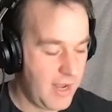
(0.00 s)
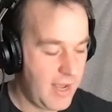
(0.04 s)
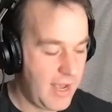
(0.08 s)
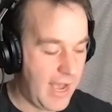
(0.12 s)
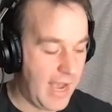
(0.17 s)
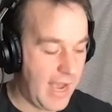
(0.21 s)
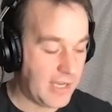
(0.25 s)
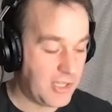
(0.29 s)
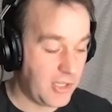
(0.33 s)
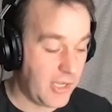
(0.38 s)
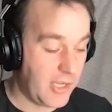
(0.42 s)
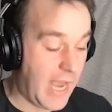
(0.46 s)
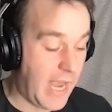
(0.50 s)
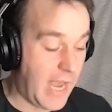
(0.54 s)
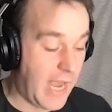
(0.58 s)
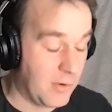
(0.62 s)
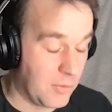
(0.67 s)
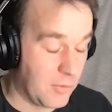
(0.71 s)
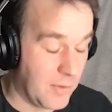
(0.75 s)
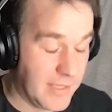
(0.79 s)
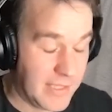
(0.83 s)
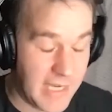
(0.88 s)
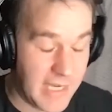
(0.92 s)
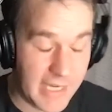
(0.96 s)
I actually had a
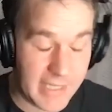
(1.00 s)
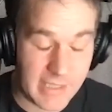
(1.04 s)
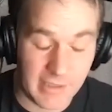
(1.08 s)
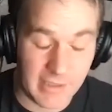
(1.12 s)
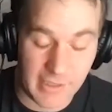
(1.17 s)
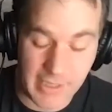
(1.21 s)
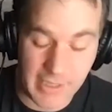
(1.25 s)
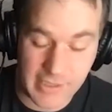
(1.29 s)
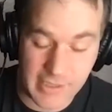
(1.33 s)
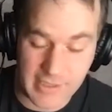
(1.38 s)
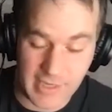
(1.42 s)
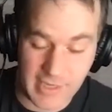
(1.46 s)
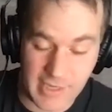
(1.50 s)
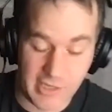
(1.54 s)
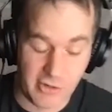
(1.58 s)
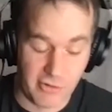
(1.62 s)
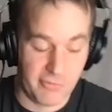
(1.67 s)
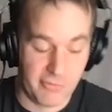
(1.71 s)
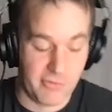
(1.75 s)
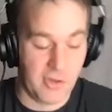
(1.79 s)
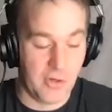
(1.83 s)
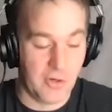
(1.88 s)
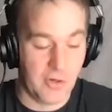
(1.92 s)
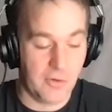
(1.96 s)
ridiculous
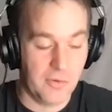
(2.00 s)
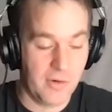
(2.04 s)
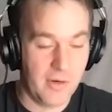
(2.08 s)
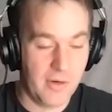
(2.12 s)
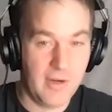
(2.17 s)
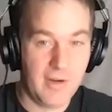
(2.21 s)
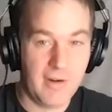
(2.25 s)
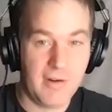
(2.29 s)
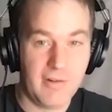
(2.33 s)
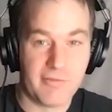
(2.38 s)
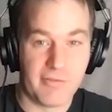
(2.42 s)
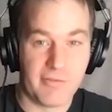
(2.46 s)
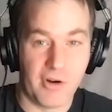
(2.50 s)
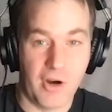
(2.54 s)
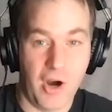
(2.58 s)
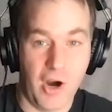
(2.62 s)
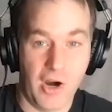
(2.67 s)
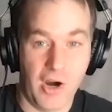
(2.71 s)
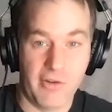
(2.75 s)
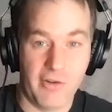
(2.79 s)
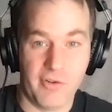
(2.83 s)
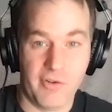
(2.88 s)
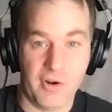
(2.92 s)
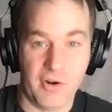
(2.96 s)
interview for
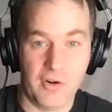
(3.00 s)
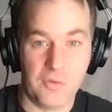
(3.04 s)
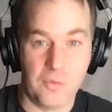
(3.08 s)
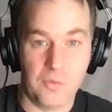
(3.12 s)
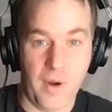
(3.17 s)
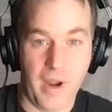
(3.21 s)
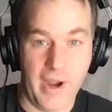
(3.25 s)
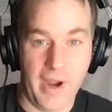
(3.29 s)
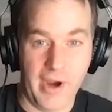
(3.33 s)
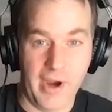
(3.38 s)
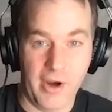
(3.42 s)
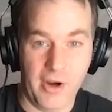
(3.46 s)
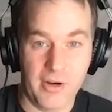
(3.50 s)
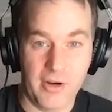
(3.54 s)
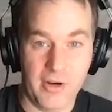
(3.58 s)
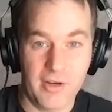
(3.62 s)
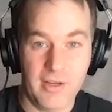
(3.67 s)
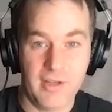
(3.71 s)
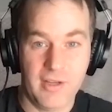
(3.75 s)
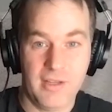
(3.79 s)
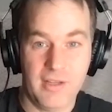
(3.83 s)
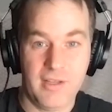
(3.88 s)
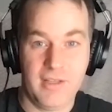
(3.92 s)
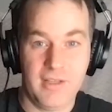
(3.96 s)
Harvard where
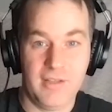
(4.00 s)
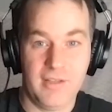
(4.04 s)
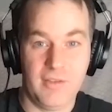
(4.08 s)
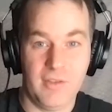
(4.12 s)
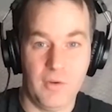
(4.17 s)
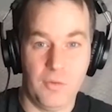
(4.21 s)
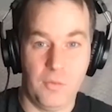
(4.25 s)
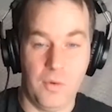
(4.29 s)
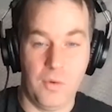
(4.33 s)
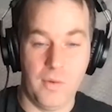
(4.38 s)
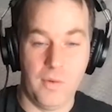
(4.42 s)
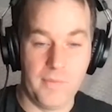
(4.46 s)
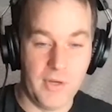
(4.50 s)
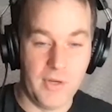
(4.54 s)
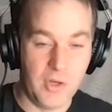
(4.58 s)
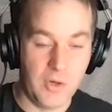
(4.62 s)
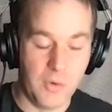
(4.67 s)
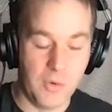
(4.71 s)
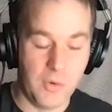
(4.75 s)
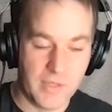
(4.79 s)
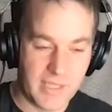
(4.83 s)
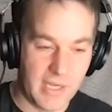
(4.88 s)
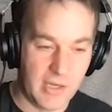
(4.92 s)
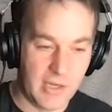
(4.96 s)
the woman who
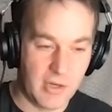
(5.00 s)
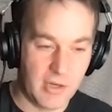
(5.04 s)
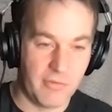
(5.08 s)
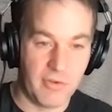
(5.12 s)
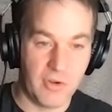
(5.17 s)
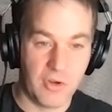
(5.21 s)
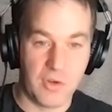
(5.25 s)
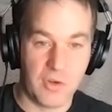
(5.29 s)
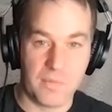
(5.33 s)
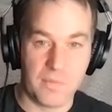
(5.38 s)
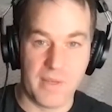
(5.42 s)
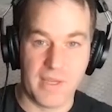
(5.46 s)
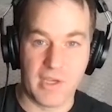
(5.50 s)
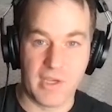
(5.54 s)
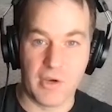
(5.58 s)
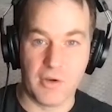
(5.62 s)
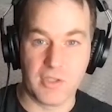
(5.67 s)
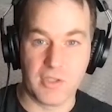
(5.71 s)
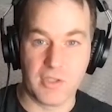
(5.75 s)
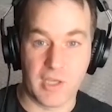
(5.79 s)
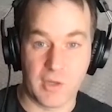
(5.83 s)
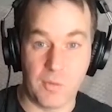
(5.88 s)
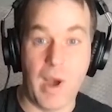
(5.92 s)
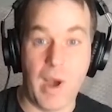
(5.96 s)
was interviewing me
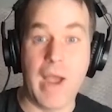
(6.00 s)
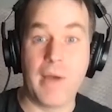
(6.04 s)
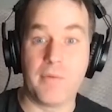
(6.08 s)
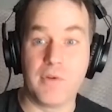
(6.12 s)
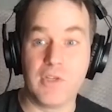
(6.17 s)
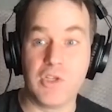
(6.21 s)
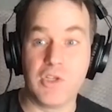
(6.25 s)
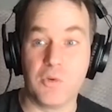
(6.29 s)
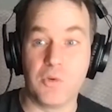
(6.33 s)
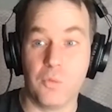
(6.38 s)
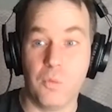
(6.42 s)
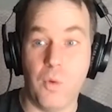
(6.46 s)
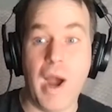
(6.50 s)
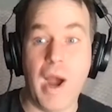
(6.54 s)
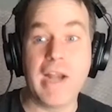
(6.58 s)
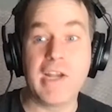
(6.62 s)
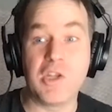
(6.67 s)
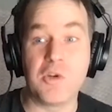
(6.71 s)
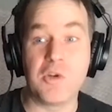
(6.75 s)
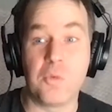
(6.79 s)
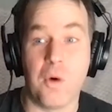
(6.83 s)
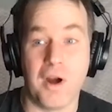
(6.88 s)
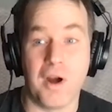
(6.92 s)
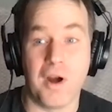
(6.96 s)
goes like why would you why do
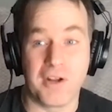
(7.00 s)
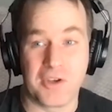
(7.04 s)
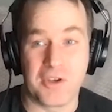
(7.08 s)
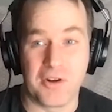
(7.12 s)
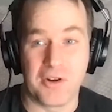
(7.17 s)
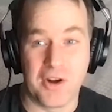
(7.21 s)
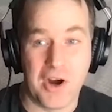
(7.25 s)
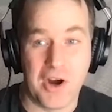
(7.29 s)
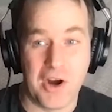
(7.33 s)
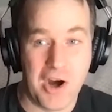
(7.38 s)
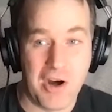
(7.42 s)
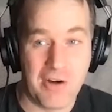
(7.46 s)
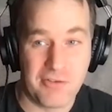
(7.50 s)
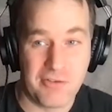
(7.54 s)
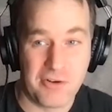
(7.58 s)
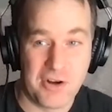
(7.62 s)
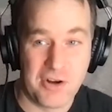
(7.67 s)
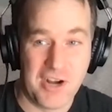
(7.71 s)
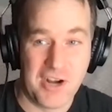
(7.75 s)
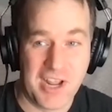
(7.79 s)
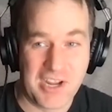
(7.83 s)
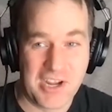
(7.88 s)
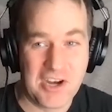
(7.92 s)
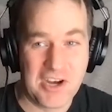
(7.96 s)
you want to go to harvard
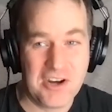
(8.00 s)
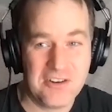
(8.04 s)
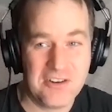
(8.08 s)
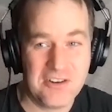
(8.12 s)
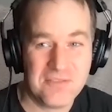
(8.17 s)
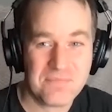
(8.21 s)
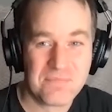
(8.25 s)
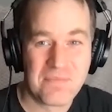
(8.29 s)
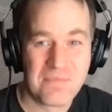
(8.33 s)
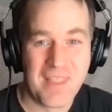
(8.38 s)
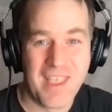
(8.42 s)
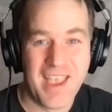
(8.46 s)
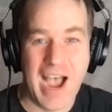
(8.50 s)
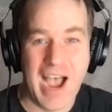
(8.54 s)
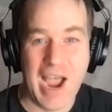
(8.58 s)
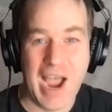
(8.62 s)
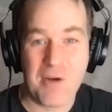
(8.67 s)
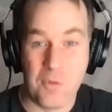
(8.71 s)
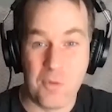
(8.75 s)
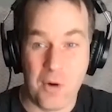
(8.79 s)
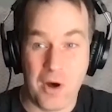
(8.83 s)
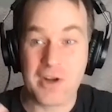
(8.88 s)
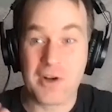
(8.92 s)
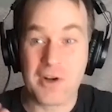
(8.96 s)
and i go i
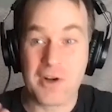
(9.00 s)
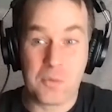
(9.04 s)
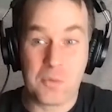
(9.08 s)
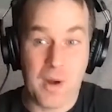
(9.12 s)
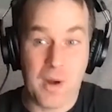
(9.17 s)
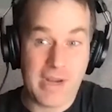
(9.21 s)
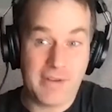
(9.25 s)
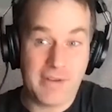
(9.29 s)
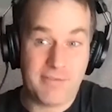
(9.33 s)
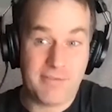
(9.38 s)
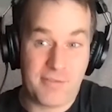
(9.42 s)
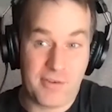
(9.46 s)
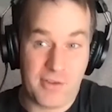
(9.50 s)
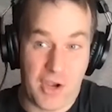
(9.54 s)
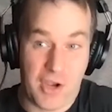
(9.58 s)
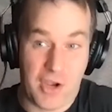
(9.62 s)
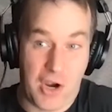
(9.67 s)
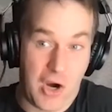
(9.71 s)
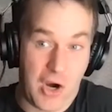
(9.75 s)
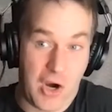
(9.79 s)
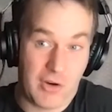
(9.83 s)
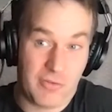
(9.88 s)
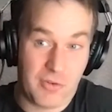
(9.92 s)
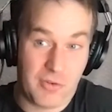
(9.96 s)
want to write for the
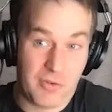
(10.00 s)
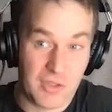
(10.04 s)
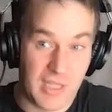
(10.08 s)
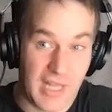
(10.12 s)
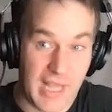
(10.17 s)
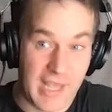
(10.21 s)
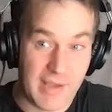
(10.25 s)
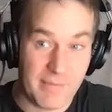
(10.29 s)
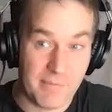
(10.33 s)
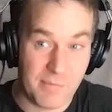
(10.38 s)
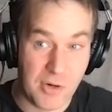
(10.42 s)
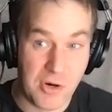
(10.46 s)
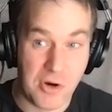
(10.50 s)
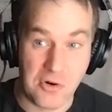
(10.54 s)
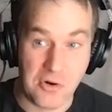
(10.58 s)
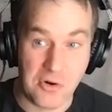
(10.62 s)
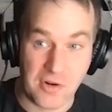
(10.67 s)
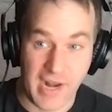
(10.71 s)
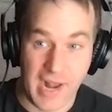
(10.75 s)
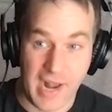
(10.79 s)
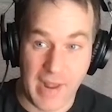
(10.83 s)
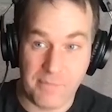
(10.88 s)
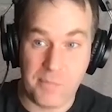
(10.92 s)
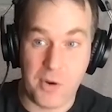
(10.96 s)
harvard lampoon
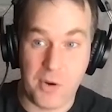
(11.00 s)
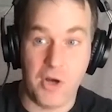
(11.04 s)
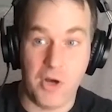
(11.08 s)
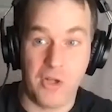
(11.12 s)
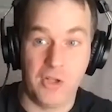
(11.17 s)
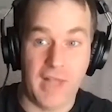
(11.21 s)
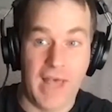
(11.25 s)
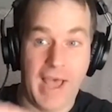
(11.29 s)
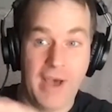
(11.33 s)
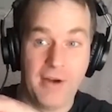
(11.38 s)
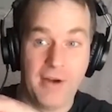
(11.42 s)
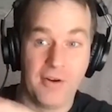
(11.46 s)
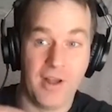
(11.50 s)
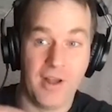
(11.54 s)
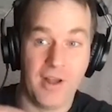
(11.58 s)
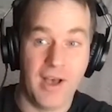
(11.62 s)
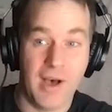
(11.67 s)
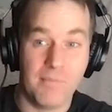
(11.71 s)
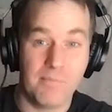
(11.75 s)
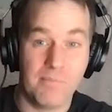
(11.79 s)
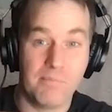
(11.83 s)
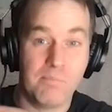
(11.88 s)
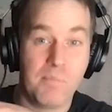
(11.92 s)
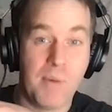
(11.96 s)
and i pull out a
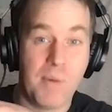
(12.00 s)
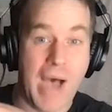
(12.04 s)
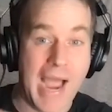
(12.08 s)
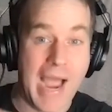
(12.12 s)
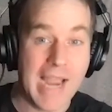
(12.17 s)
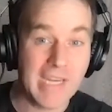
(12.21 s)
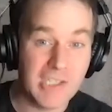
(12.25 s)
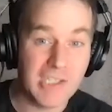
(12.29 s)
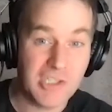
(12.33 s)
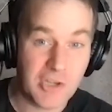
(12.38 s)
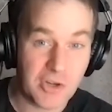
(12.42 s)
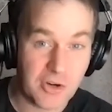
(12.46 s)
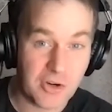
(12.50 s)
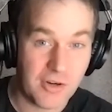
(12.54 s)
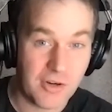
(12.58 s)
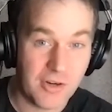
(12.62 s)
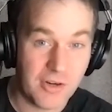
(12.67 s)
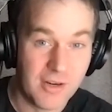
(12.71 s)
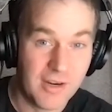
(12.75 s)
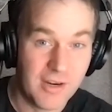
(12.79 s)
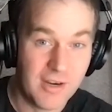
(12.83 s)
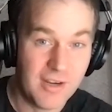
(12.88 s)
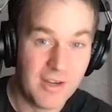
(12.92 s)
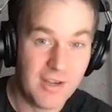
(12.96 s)
binder
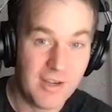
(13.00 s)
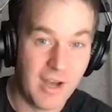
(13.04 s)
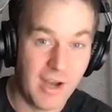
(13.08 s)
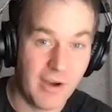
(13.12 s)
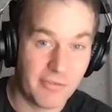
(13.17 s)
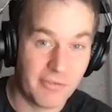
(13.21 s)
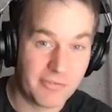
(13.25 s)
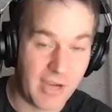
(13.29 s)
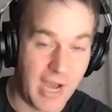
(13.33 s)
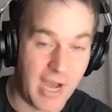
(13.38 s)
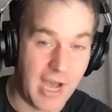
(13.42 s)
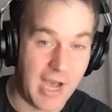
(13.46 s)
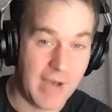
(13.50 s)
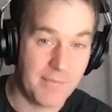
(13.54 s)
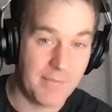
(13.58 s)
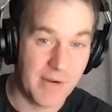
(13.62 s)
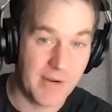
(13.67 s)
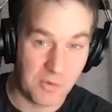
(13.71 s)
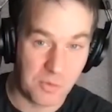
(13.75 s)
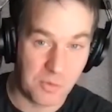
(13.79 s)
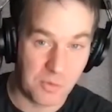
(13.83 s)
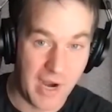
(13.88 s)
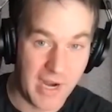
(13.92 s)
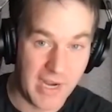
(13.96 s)
of
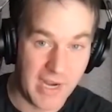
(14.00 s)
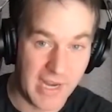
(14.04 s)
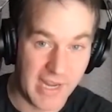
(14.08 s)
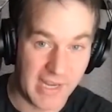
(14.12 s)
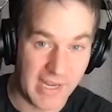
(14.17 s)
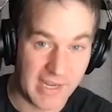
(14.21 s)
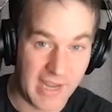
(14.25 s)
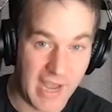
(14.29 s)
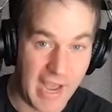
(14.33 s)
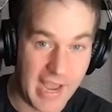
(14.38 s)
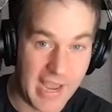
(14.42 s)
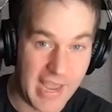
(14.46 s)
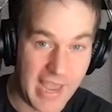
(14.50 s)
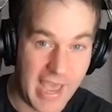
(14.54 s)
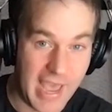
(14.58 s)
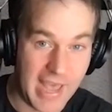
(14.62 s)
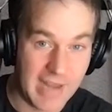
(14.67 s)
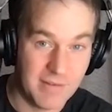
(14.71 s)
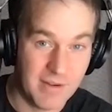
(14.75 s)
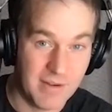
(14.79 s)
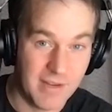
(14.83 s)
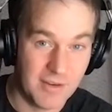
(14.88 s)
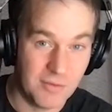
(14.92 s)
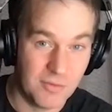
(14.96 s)
comedy writing i
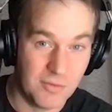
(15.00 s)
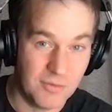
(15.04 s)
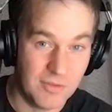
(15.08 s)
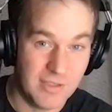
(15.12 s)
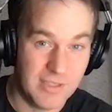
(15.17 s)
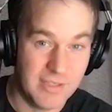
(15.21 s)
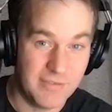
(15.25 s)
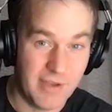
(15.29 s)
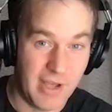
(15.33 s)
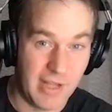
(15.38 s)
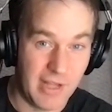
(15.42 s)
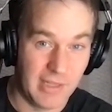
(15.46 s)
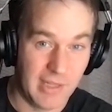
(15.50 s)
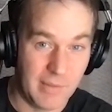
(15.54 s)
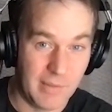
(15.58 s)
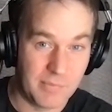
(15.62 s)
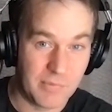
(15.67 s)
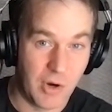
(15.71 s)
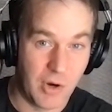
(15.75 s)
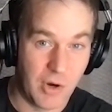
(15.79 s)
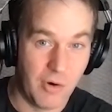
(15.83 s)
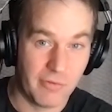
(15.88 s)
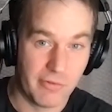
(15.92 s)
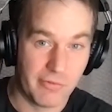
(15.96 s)
had developed
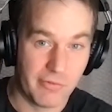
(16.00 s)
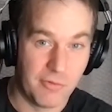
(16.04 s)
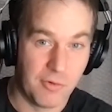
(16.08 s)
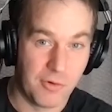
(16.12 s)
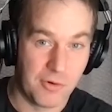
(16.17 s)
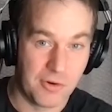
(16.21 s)
over four